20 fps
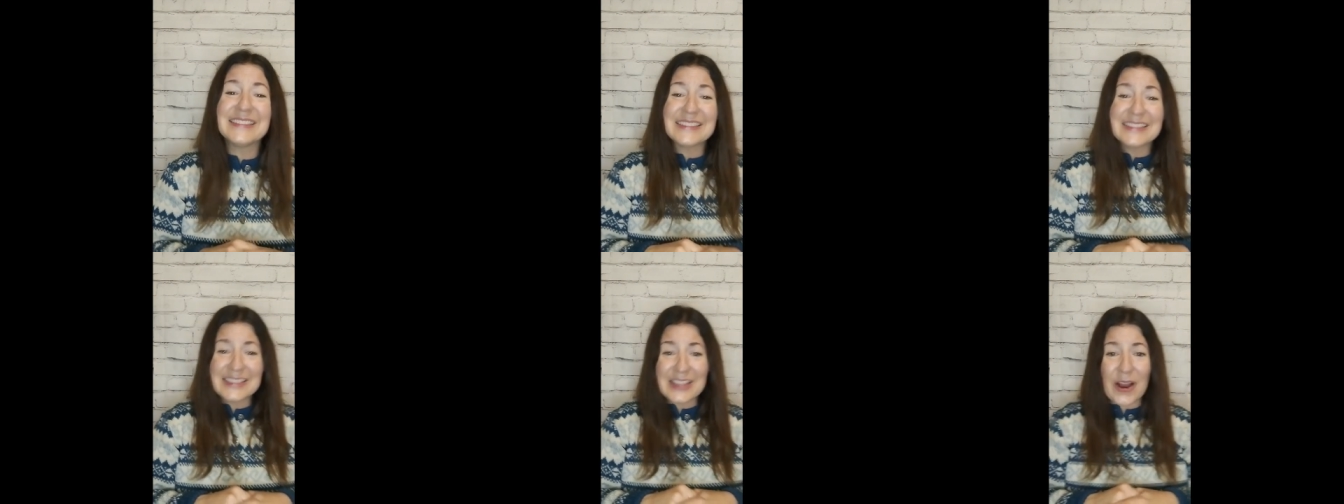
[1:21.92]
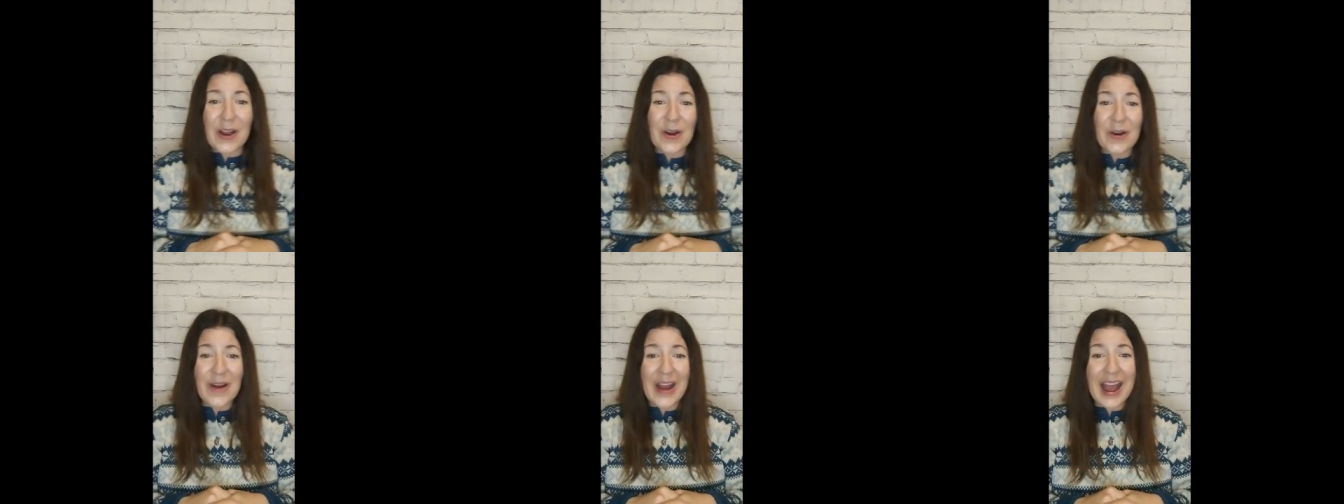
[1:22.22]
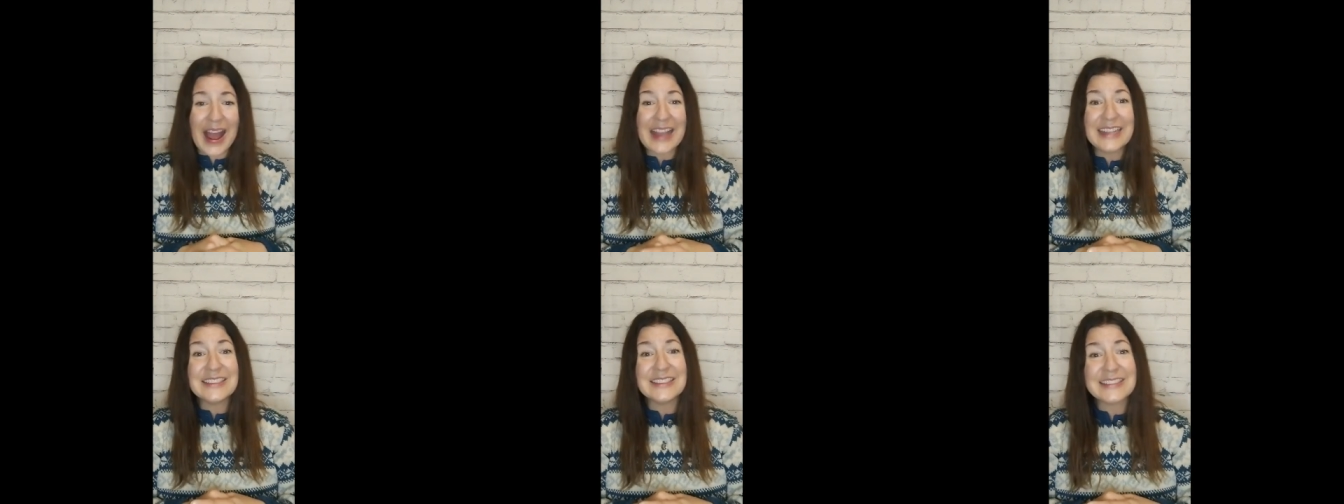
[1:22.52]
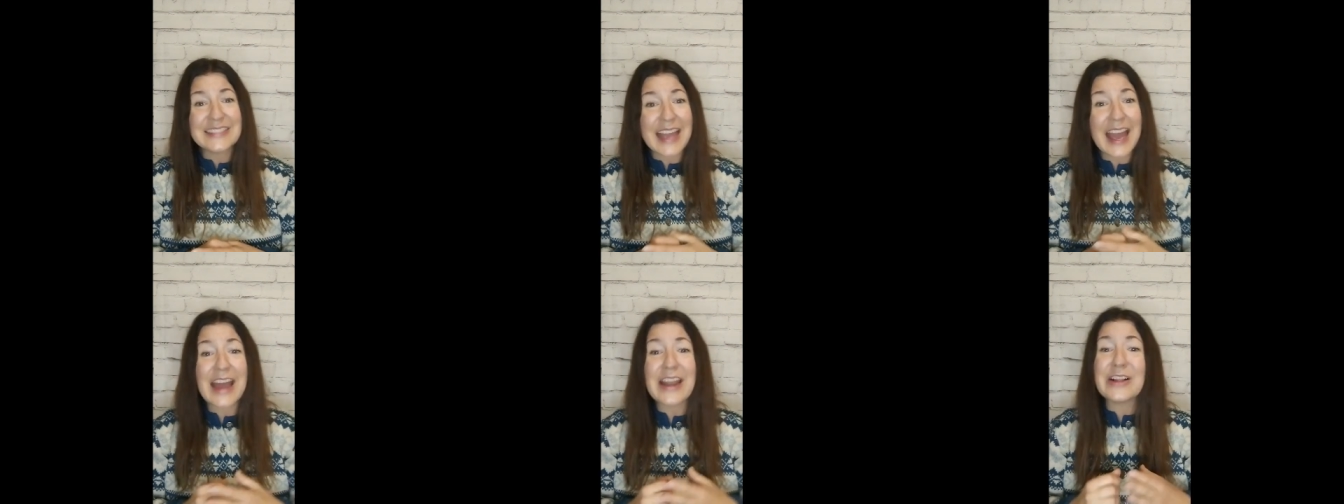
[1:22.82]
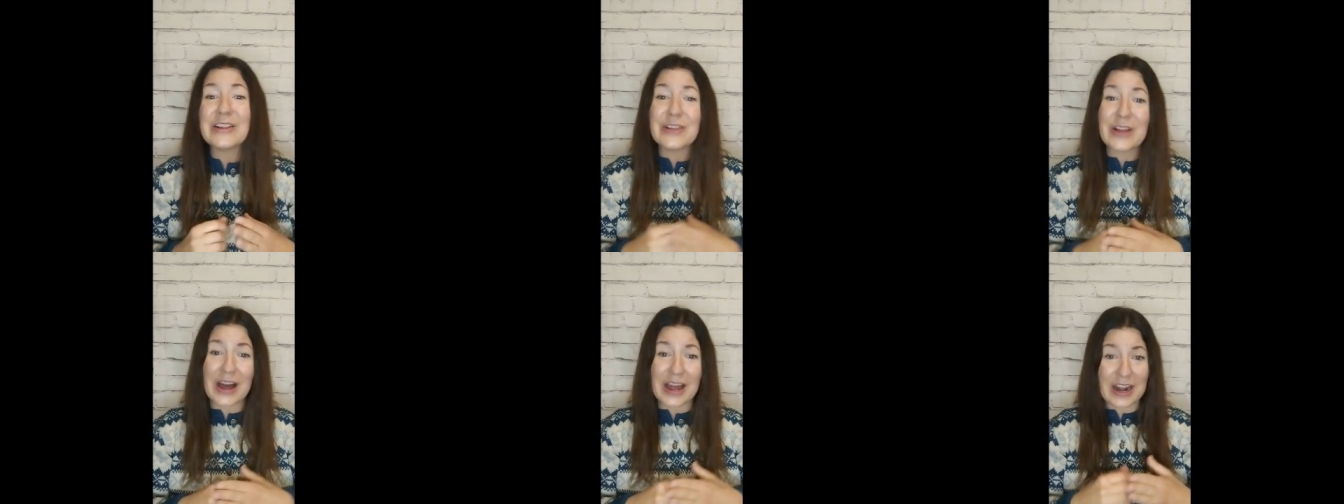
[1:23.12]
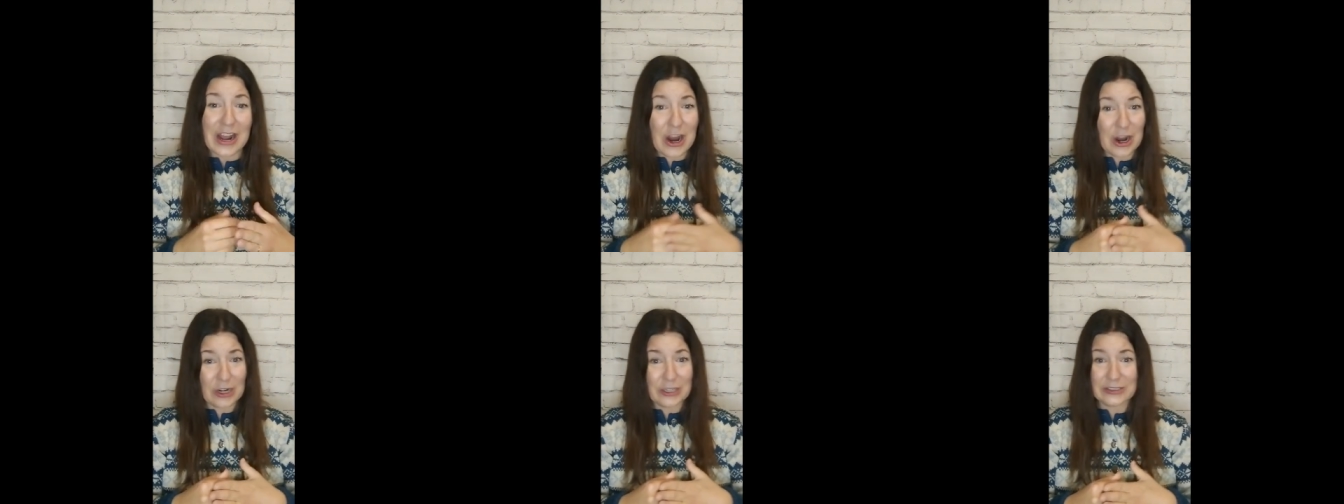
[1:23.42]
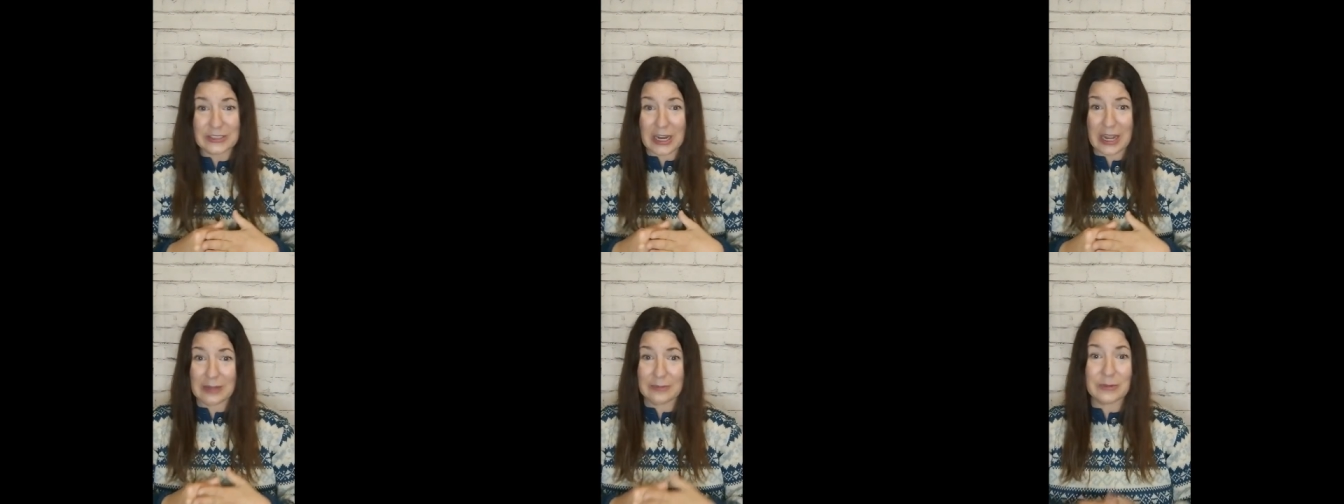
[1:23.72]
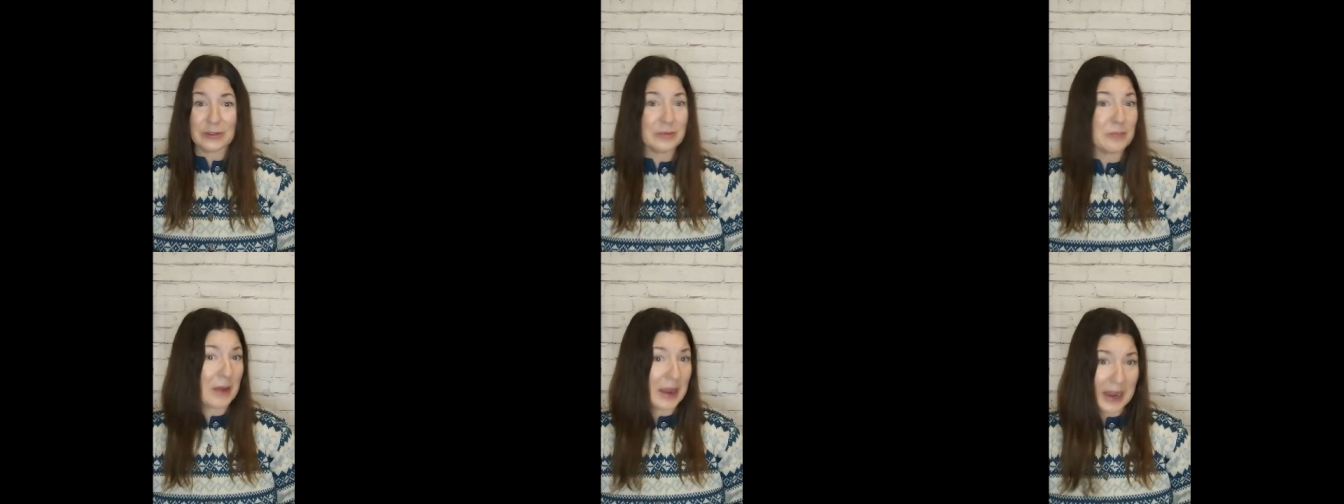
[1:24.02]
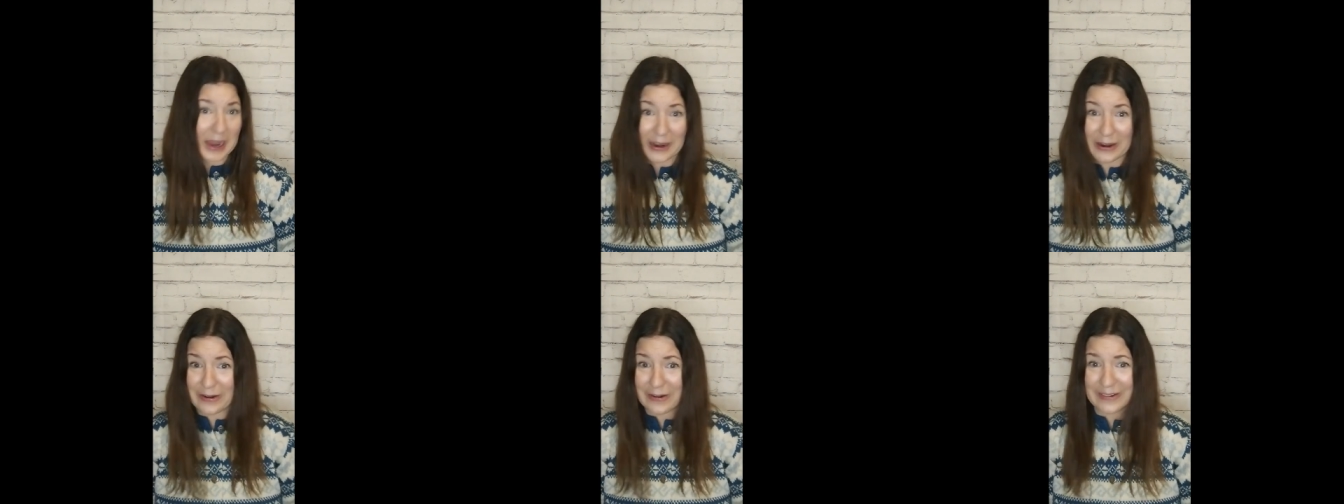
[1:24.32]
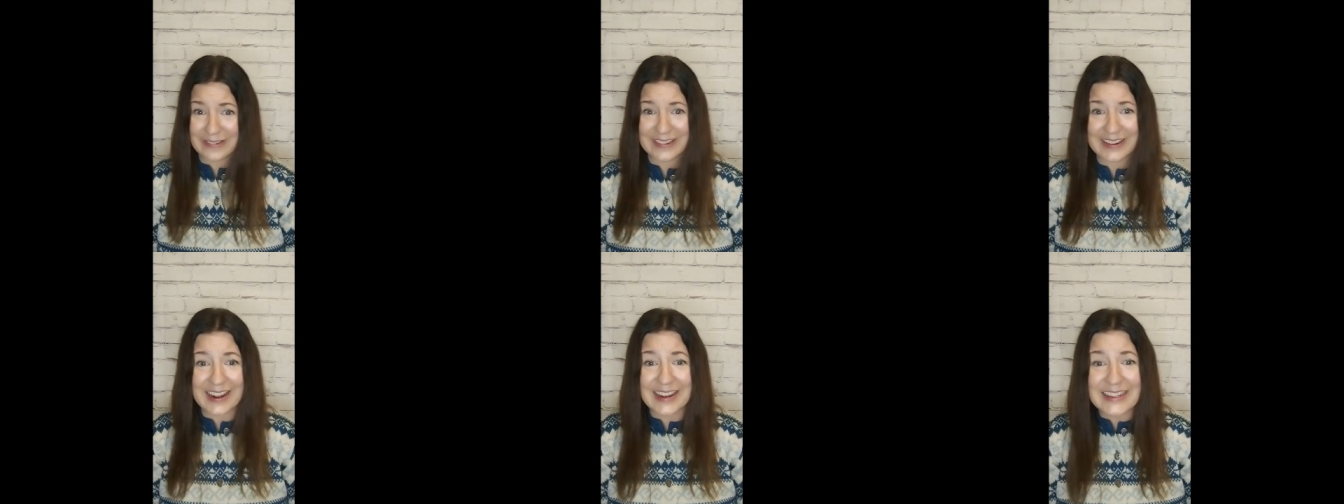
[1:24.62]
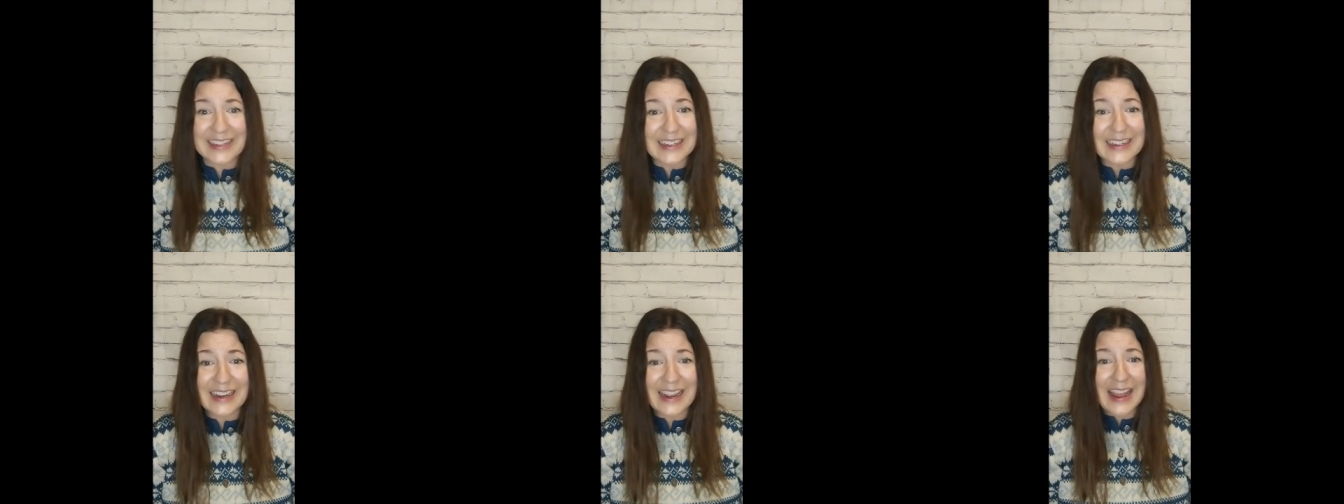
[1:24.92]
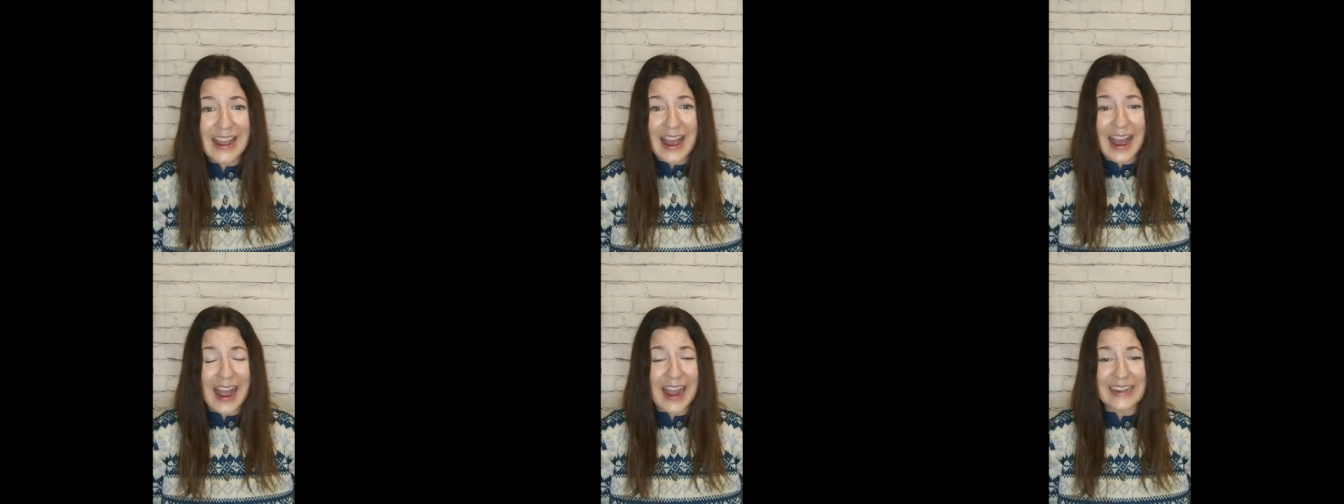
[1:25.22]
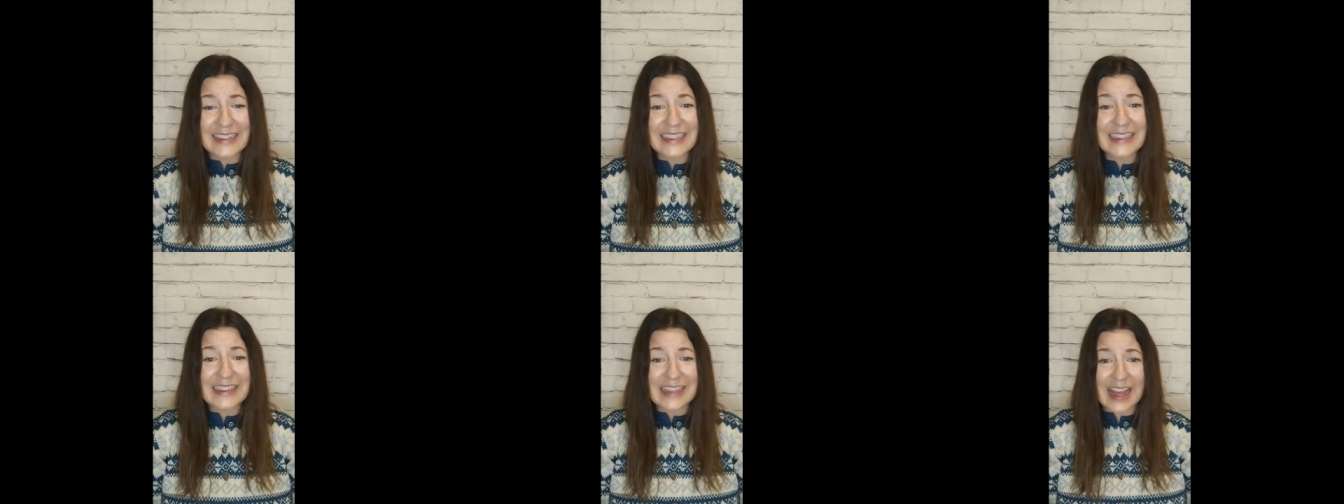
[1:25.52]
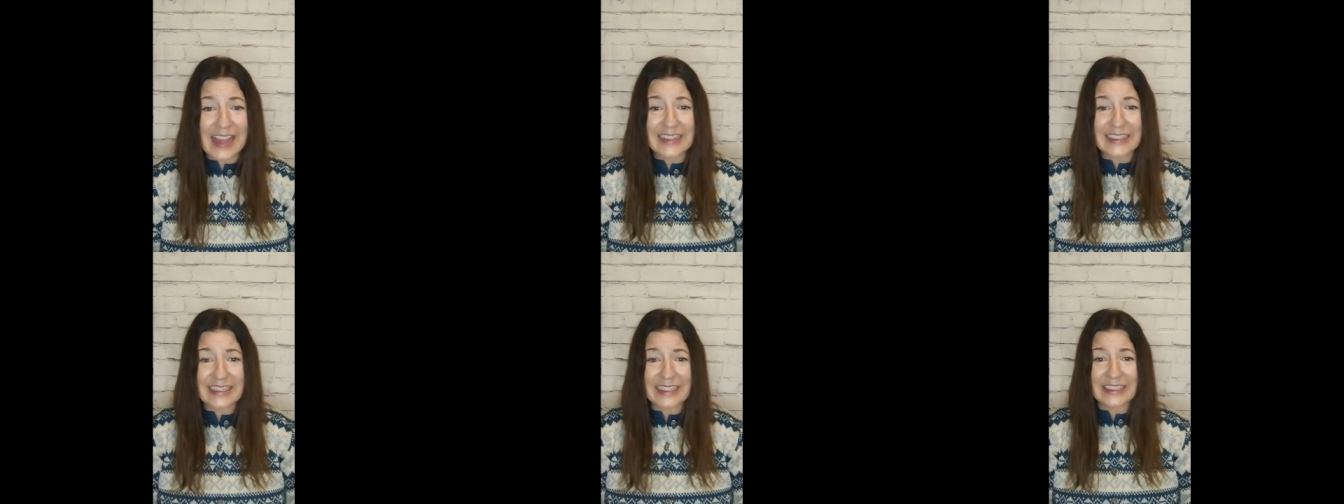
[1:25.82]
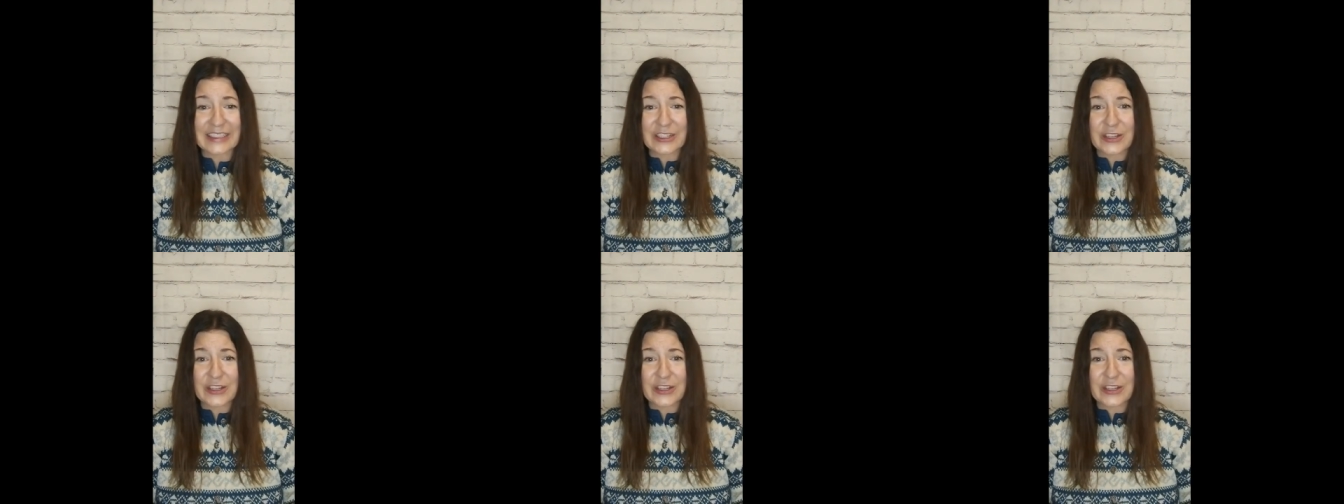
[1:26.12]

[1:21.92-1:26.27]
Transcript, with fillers: and so I just had a lot of hard time with my hair and I didn't, I didn't like it.